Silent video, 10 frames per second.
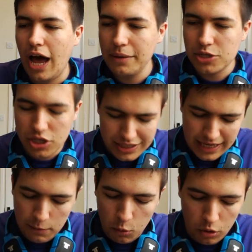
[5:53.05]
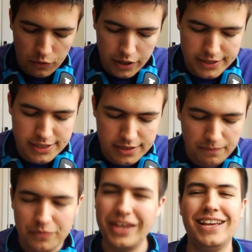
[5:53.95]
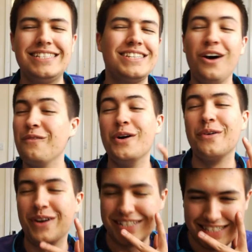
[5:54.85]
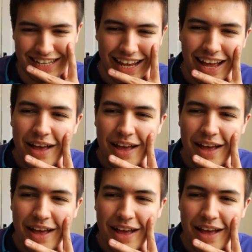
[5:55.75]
I'm just going to say walrus. It's not walrus.